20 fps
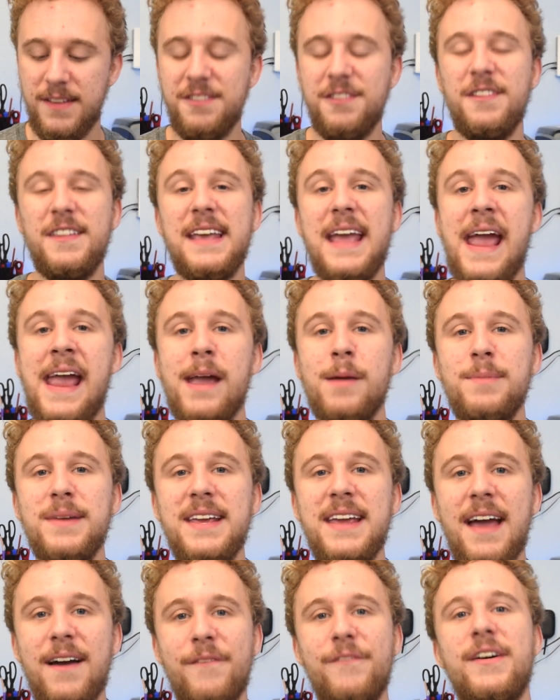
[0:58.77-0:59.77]
this is the
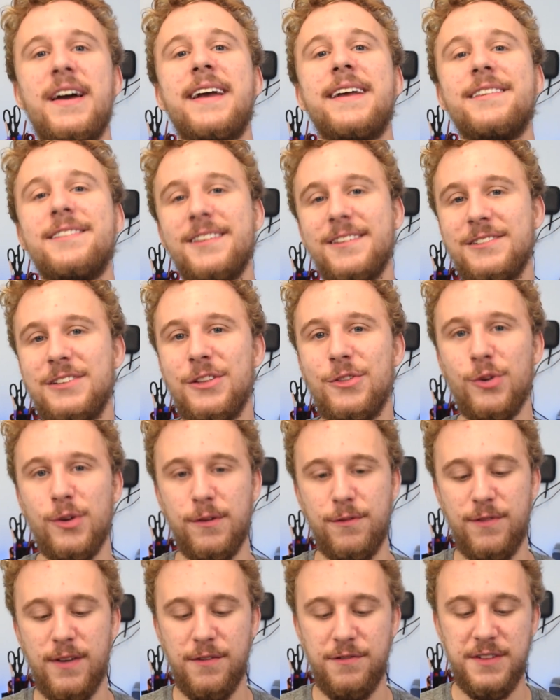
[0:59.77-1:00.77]
AMD
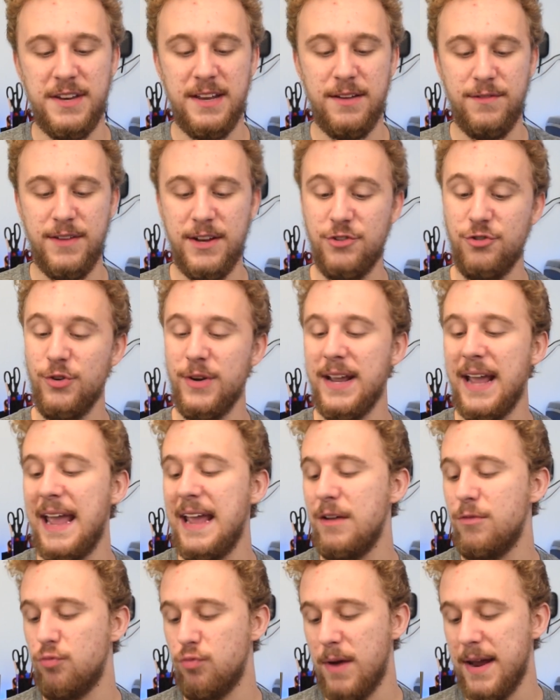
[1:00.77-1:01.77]
FX6350 featuring
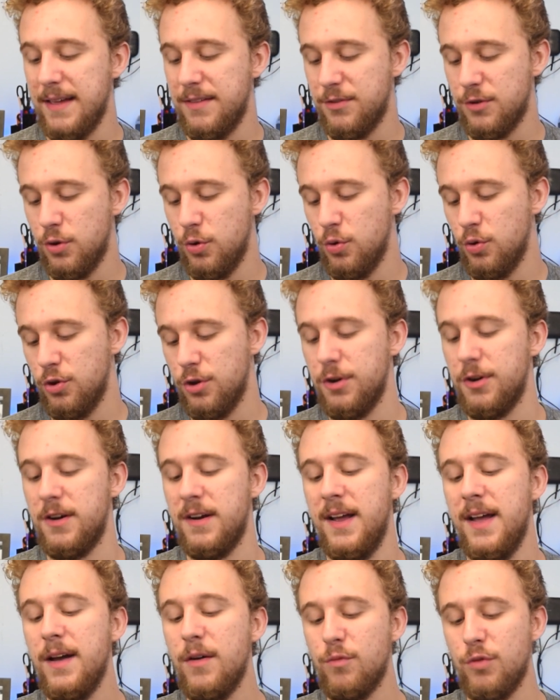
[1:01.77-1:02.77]
a Wraith
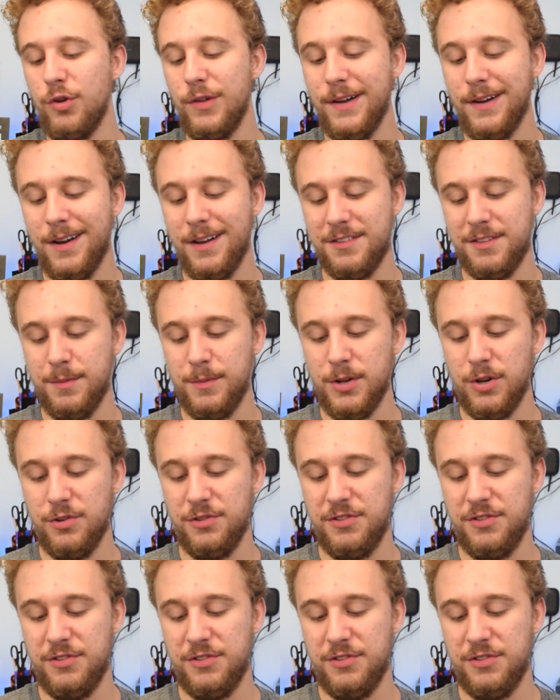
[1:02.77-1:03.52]
cooler Really awesome little